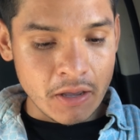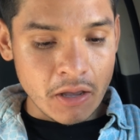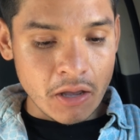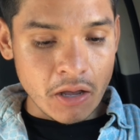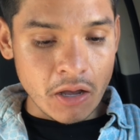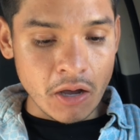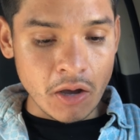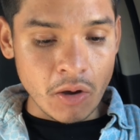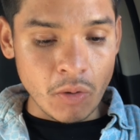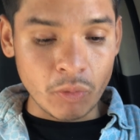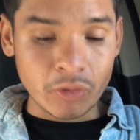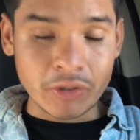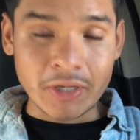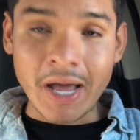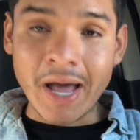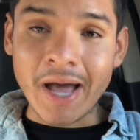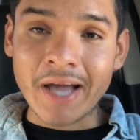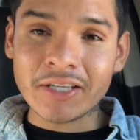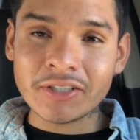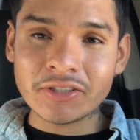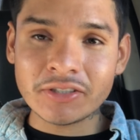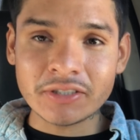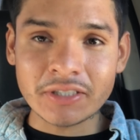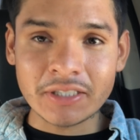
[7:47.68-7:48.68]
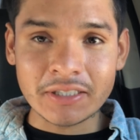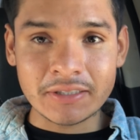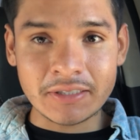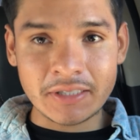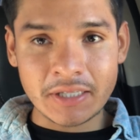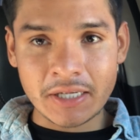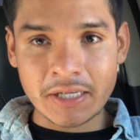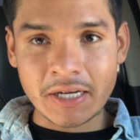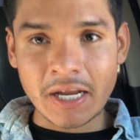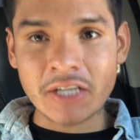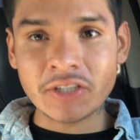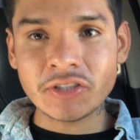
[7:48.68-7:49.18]
Uh, what I should have
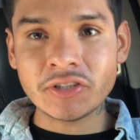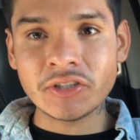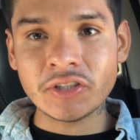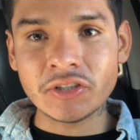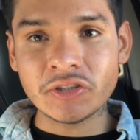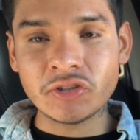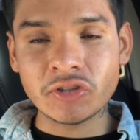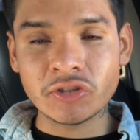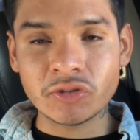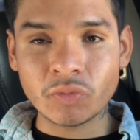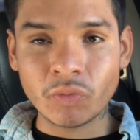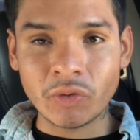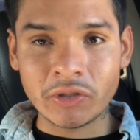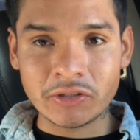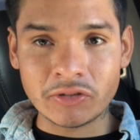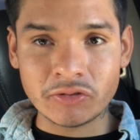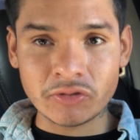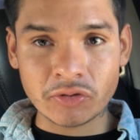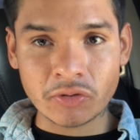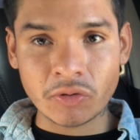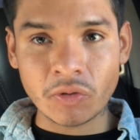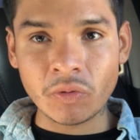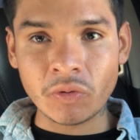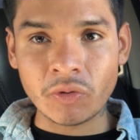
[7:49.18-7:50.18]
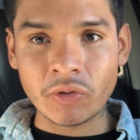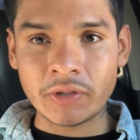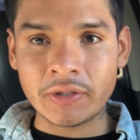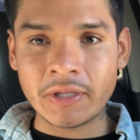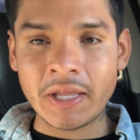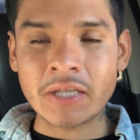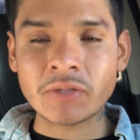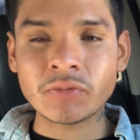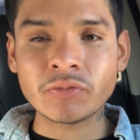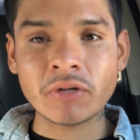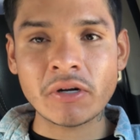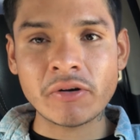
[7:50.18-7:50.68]
did, I should have just went to school, and
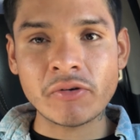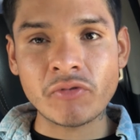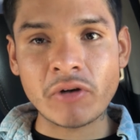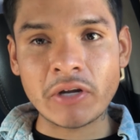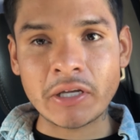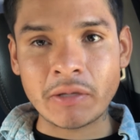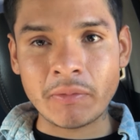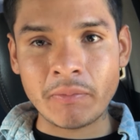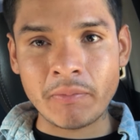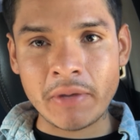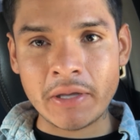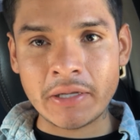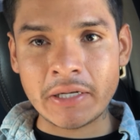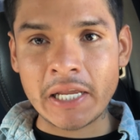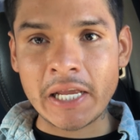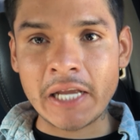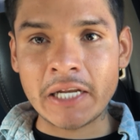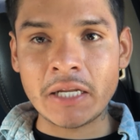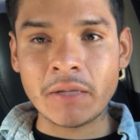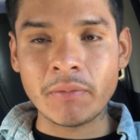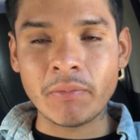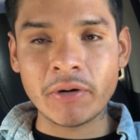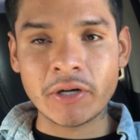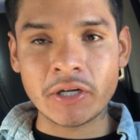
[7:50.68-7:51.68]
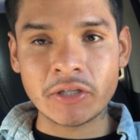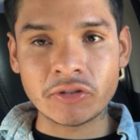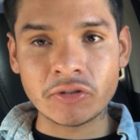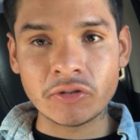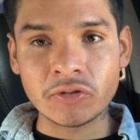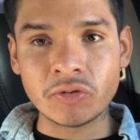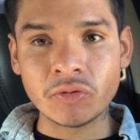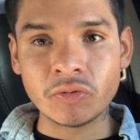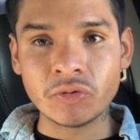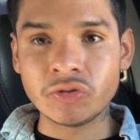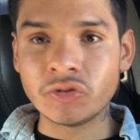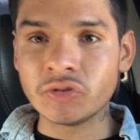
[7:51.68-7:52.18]
that's what I recommend anybody to
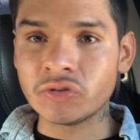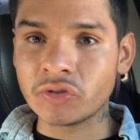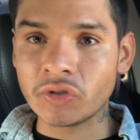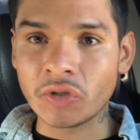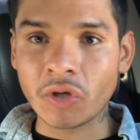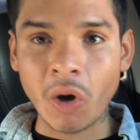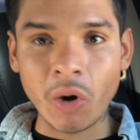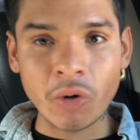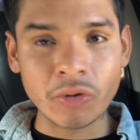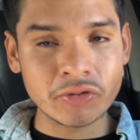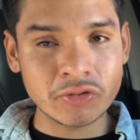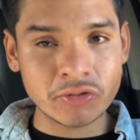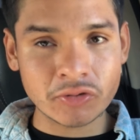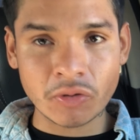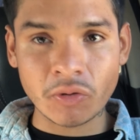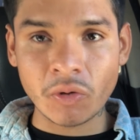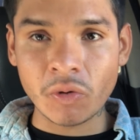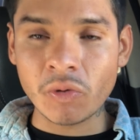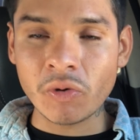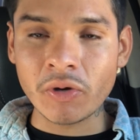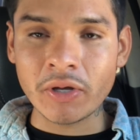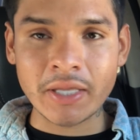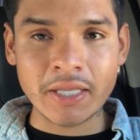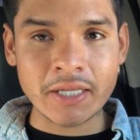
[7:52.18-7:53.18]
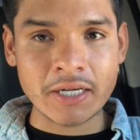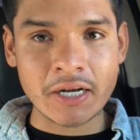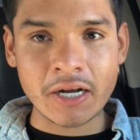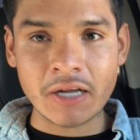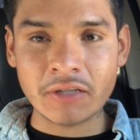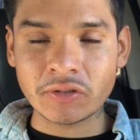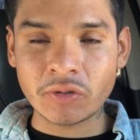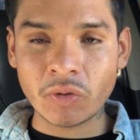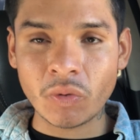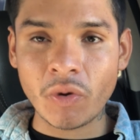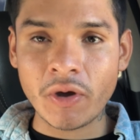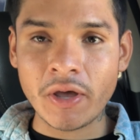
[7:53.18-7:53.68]
do. Just go to school, get it
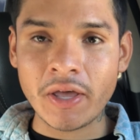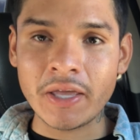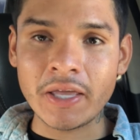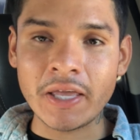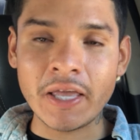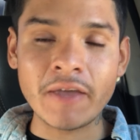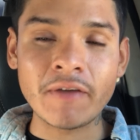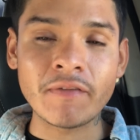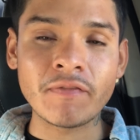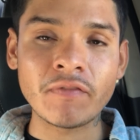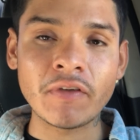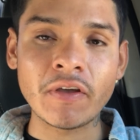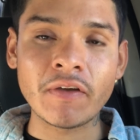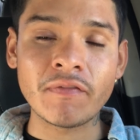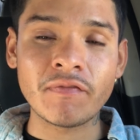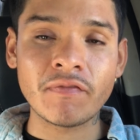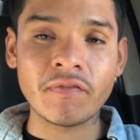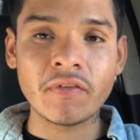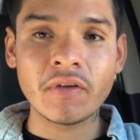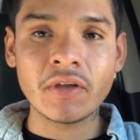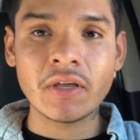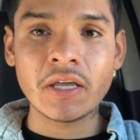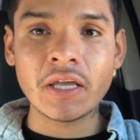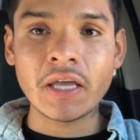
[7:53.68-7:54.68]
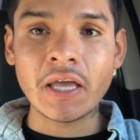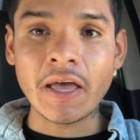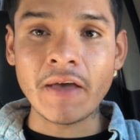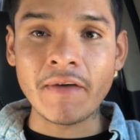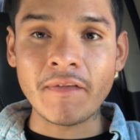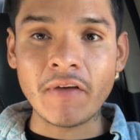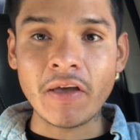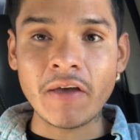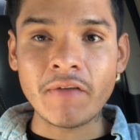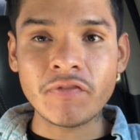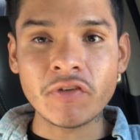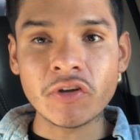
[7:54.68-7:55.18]
out the way. If if
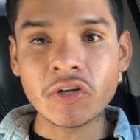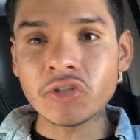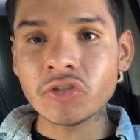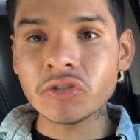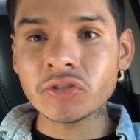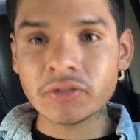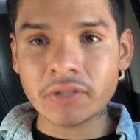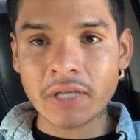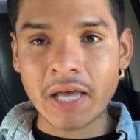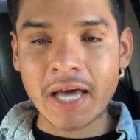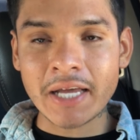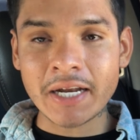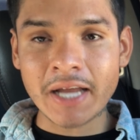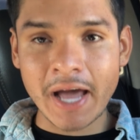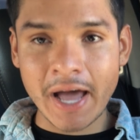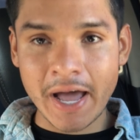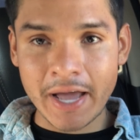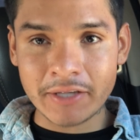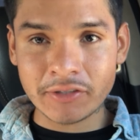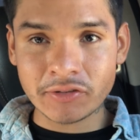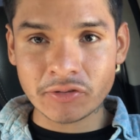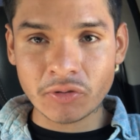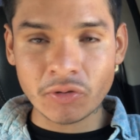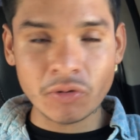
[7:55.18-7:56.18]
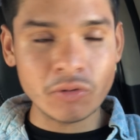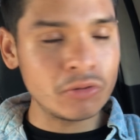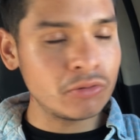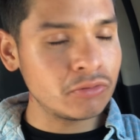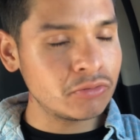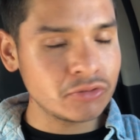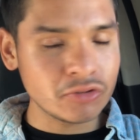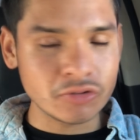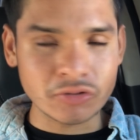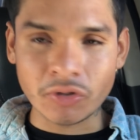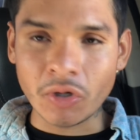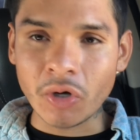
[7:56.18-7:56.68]
if, if you're just out of high school,
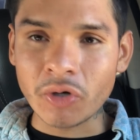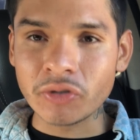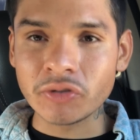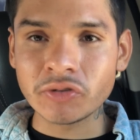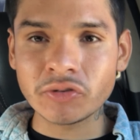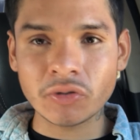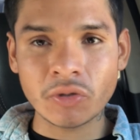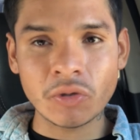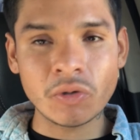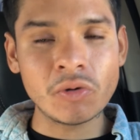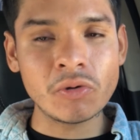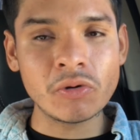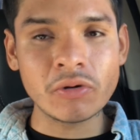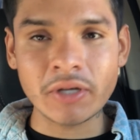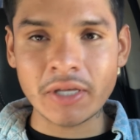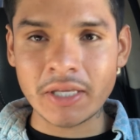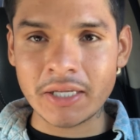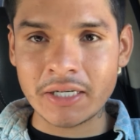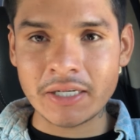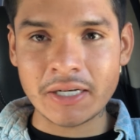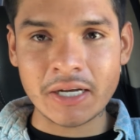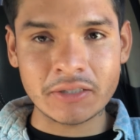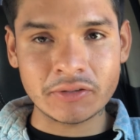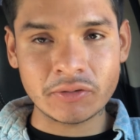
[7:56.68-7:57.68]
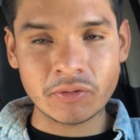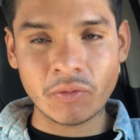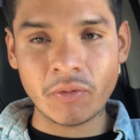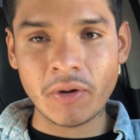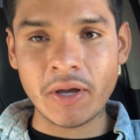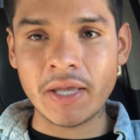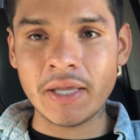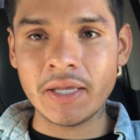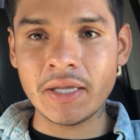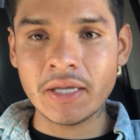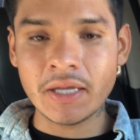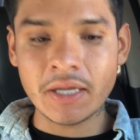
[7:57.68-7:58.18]
just go to school, get it out the
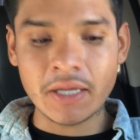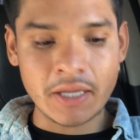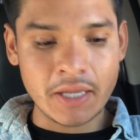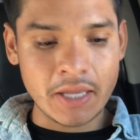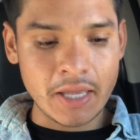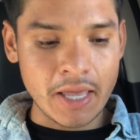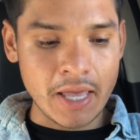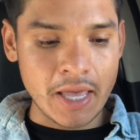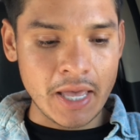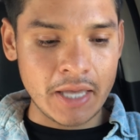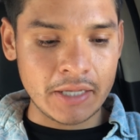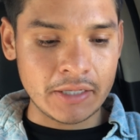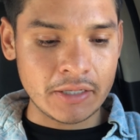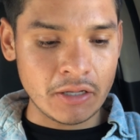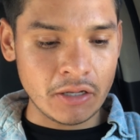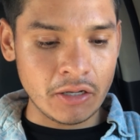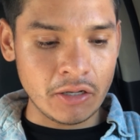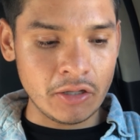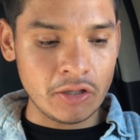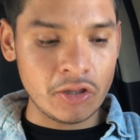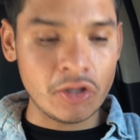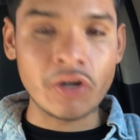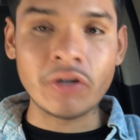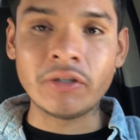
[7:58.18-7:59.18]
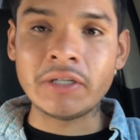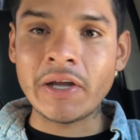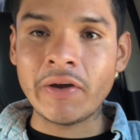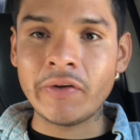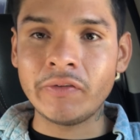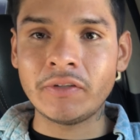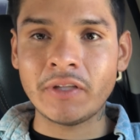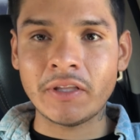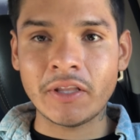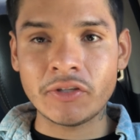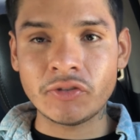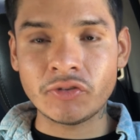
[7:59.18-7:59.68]
way, and uh, learn
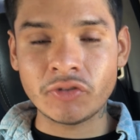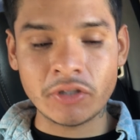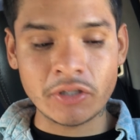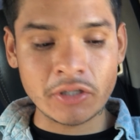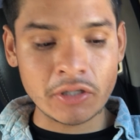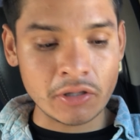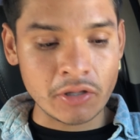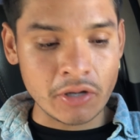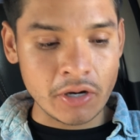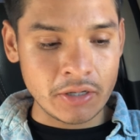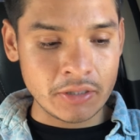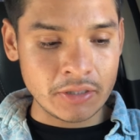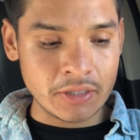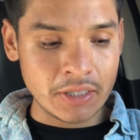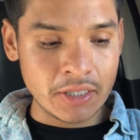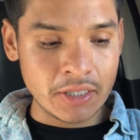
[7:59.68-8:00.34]
everything that you need to learn.